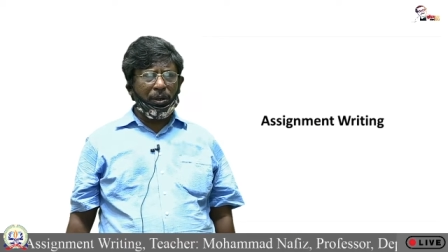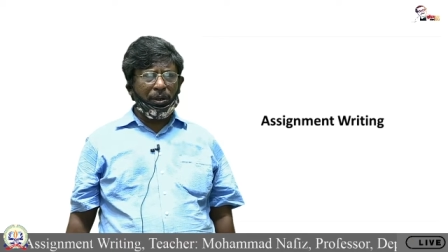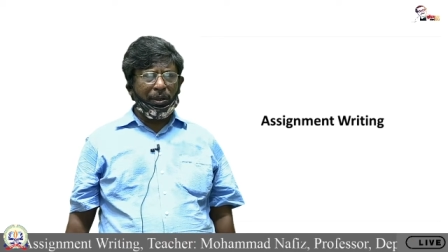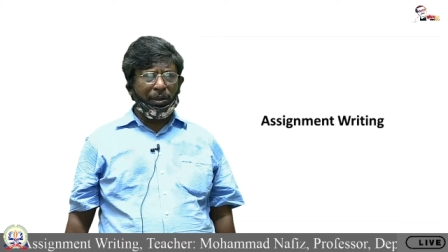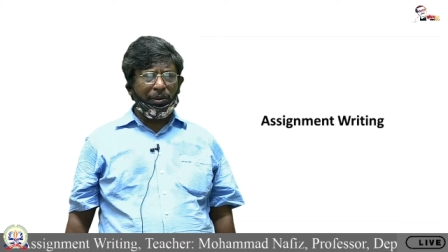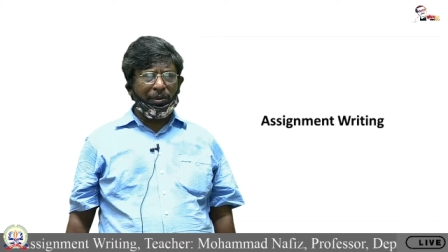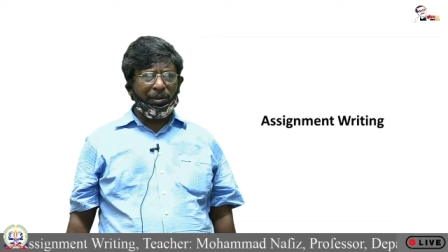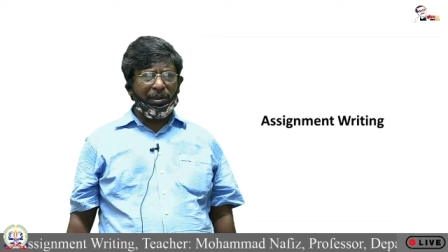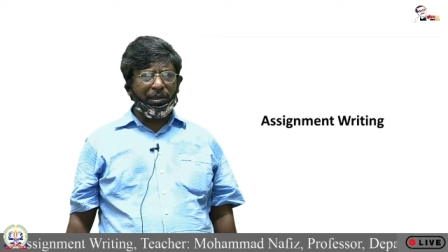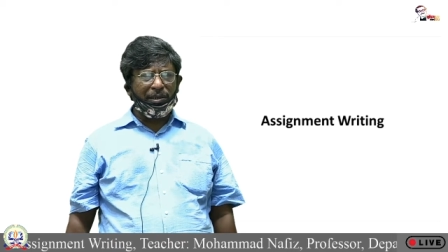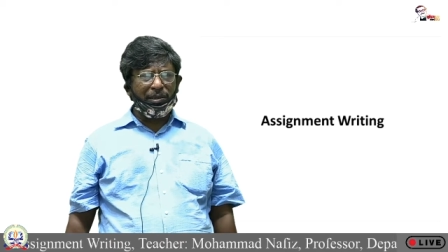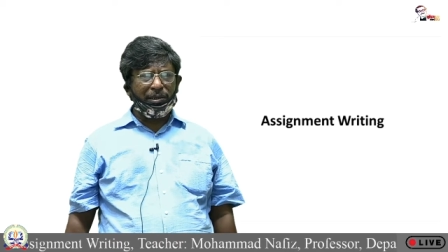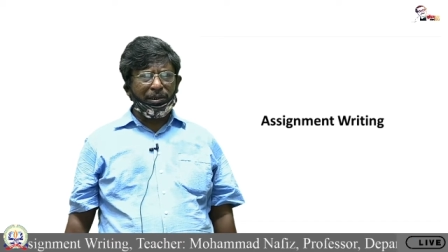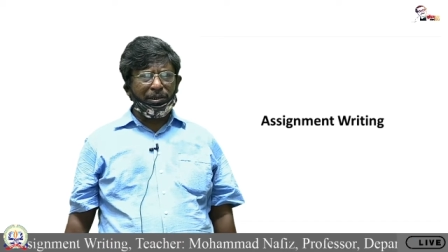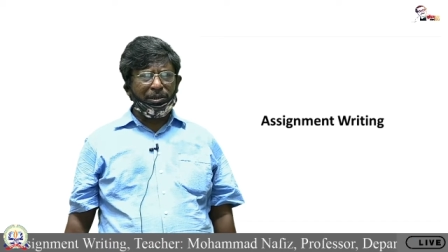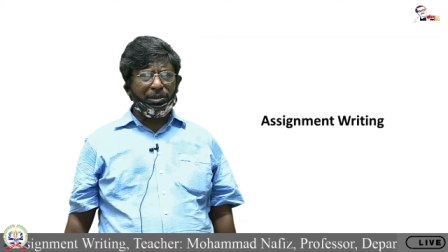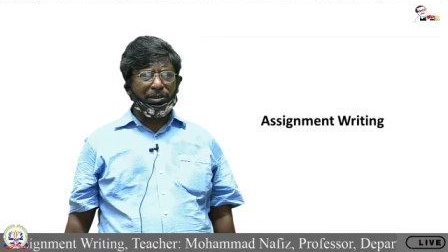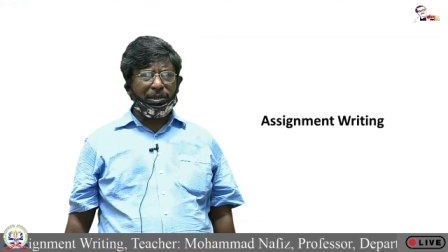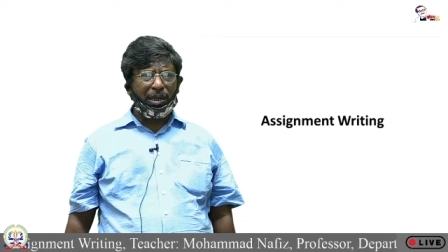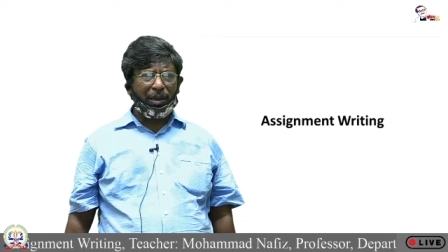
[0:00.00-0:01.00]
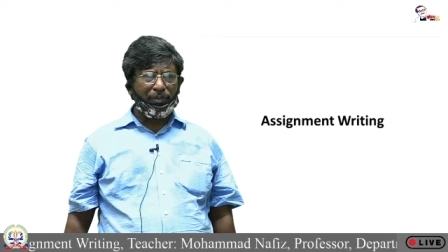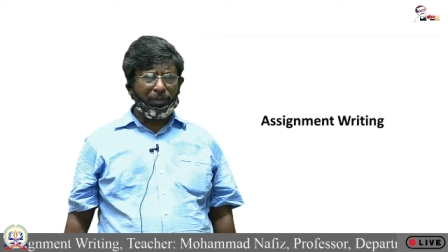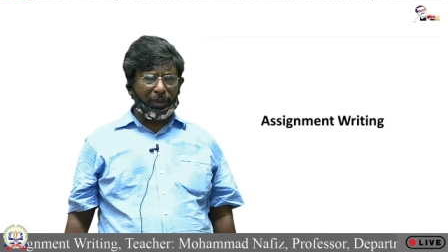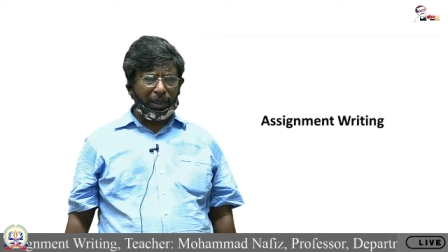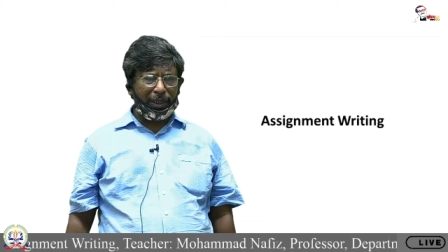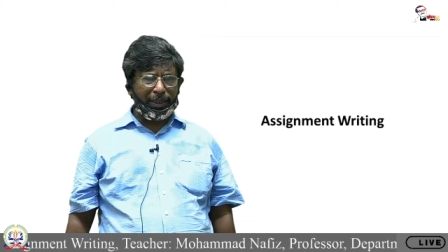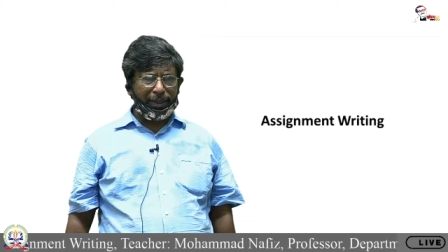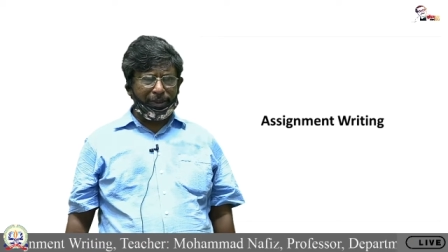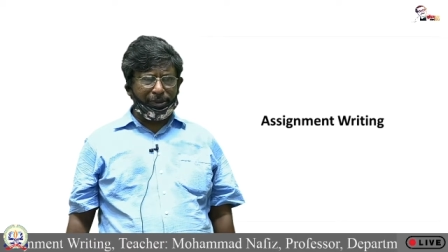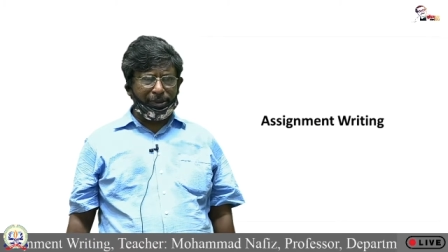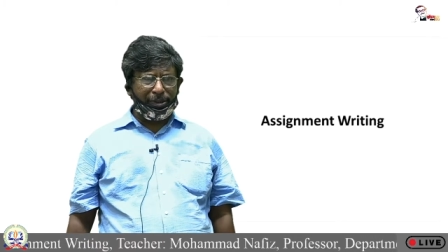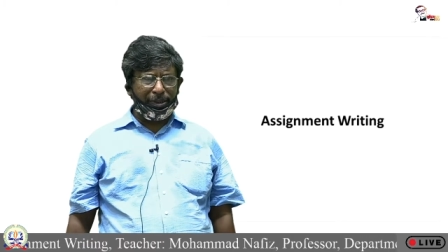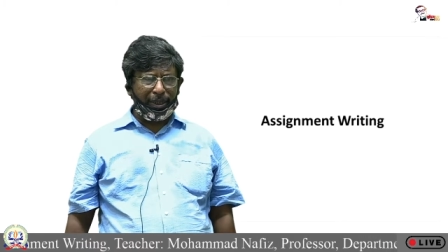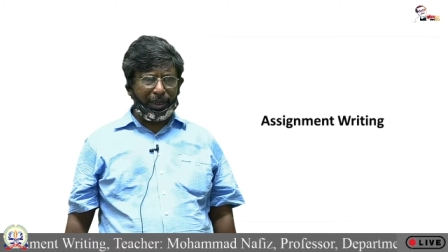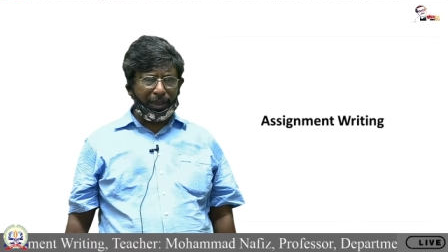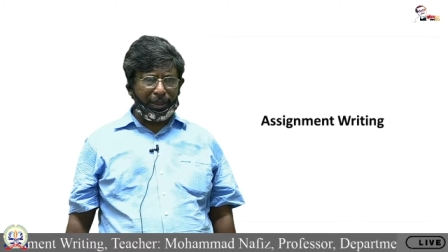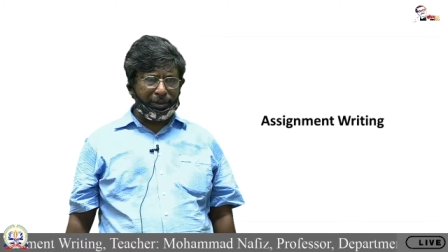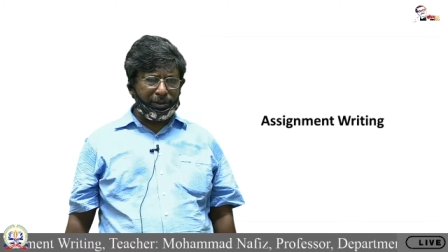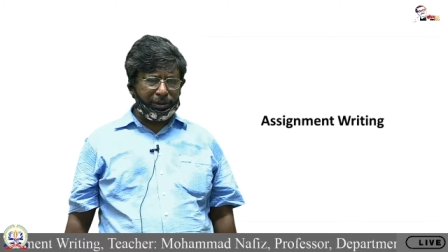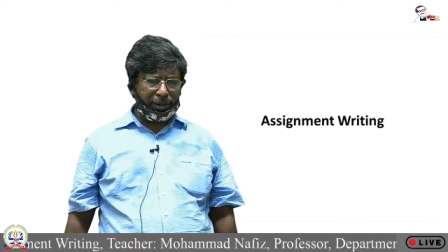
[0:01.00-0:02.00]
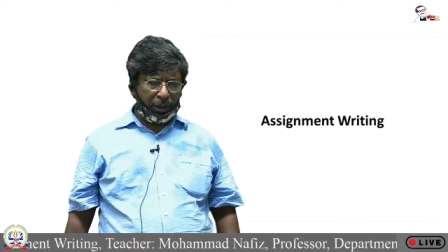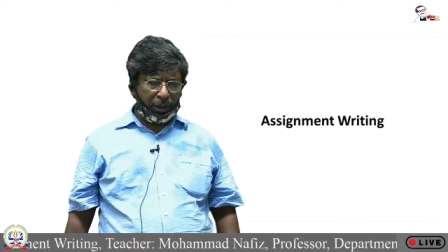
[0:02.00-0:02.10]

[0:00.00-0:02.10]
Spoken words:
with some ideas